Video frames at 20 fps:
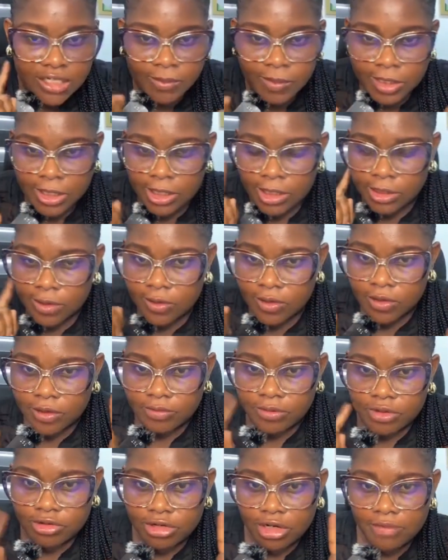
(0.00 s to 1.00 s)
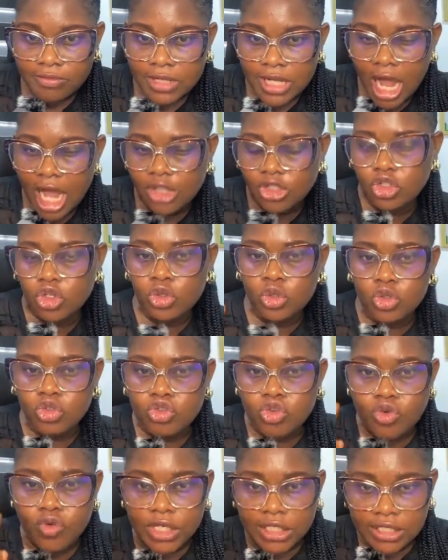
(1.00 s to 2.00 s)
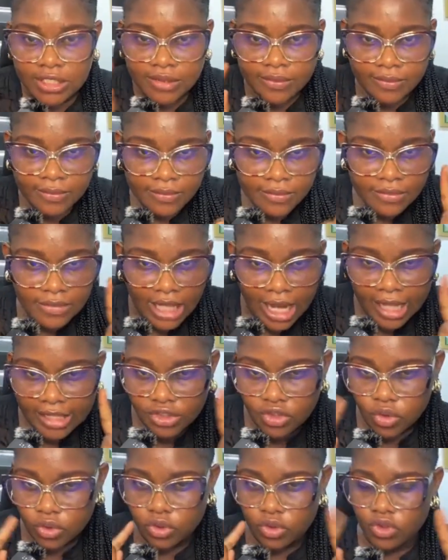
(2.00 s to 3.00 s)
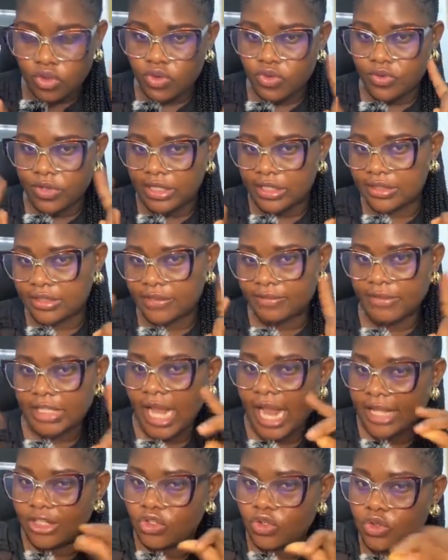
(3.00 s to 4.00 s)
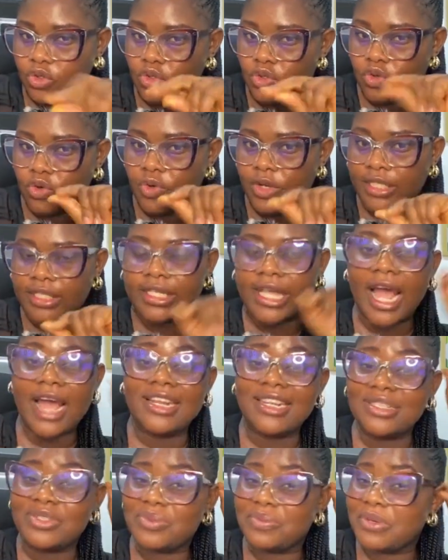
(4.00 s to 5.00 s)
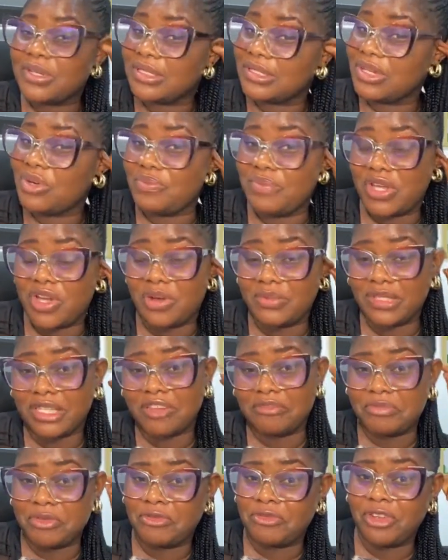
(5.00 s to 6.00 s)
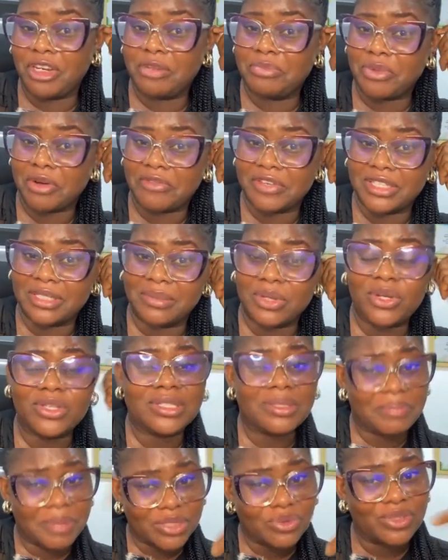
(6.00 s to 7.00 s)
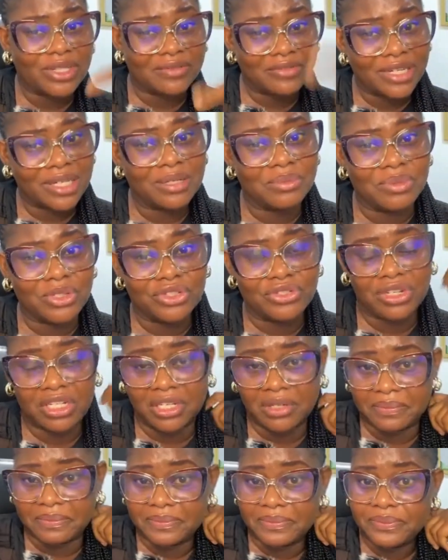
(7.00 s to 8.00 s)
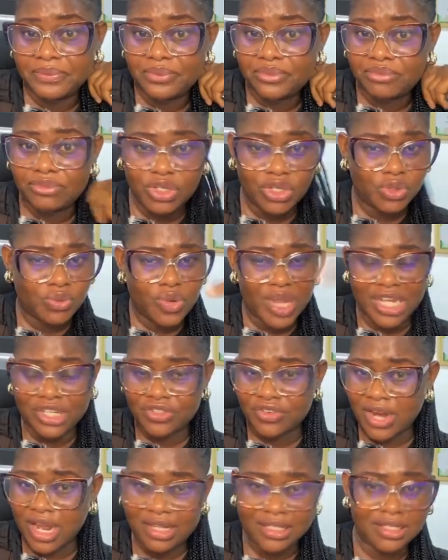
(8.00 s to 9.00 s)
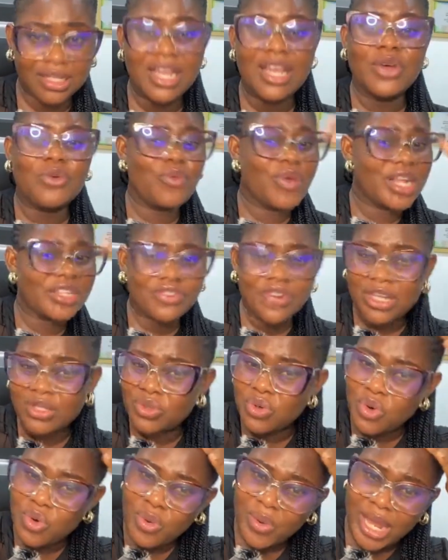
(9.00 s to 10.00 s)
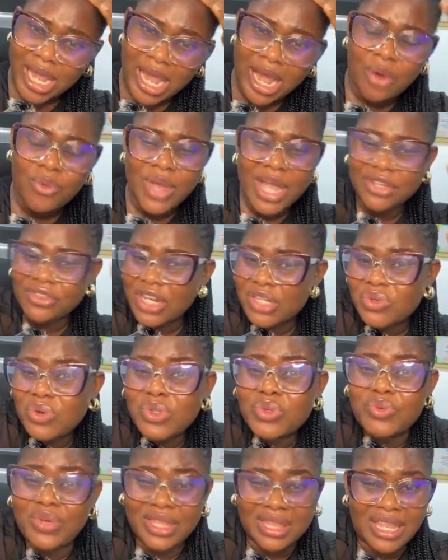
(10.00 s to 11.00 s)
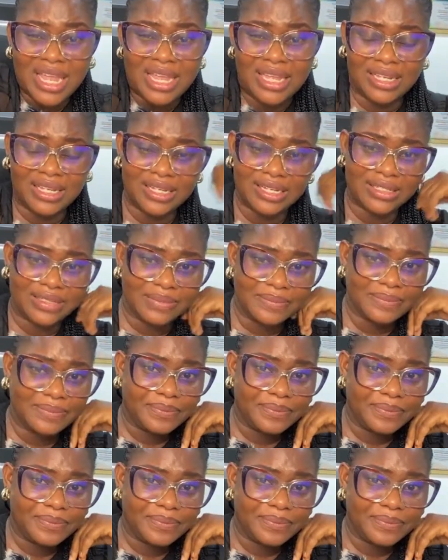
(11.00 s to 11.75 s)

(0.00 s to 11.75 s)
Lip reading: This person is going to betray me. I just know it. I just know it. I just know it. And they will become self-fulfilling prophecy, because the person will definitely betray them. Because we attract who we are. We attract what we think.